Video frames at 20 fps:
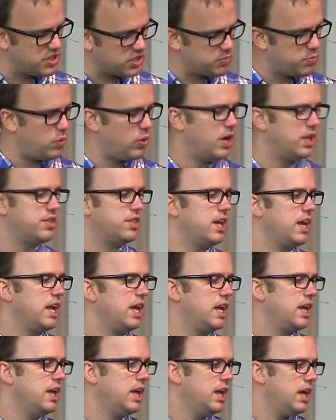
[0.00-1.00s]
By this point,
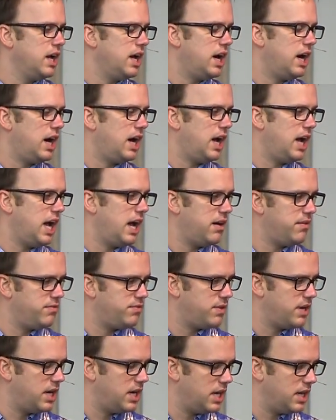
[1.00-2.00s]
they
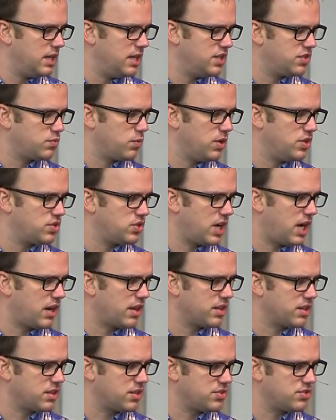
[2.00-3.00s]
have at least one
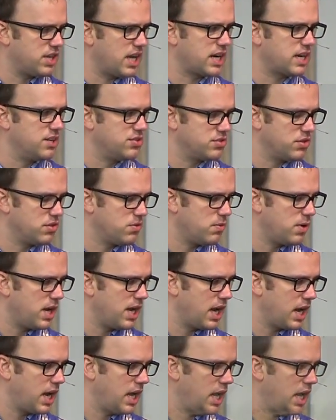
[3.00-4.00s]
child. I think the second is on the
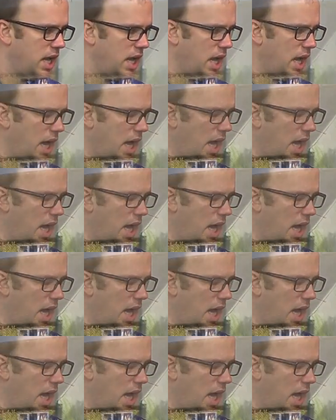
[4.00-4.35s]
way.